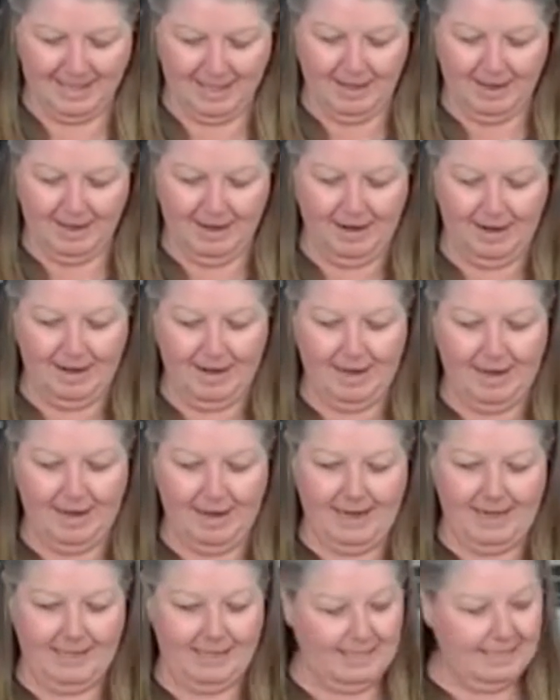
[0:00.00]
All
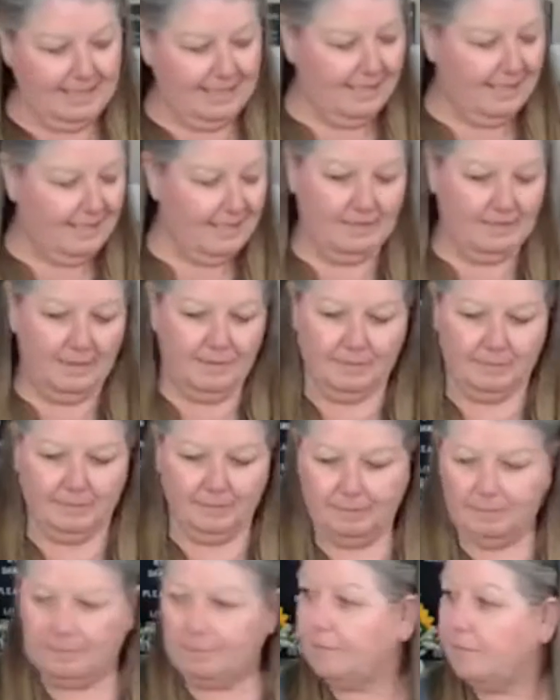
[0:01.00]
right.
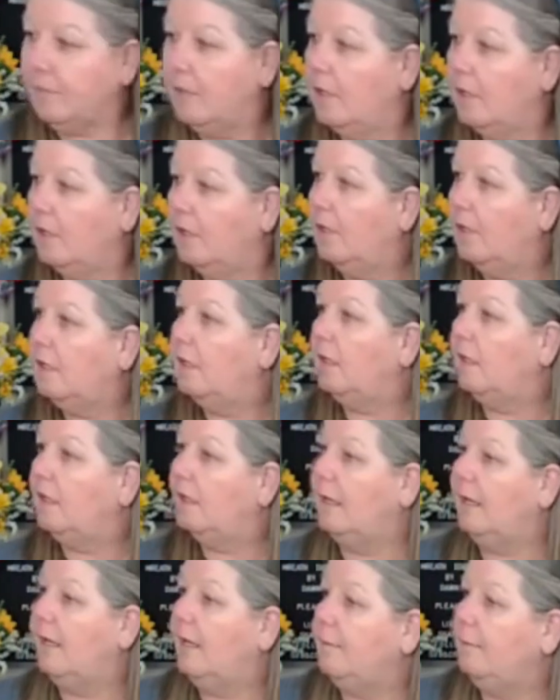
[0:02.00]

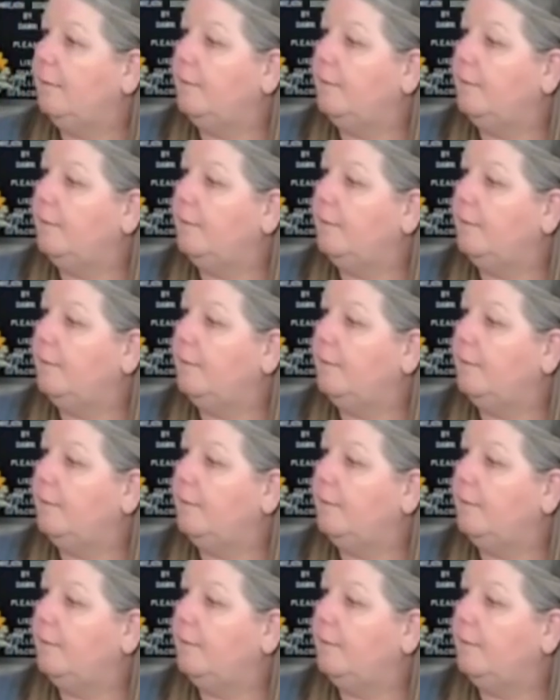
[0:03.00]
Let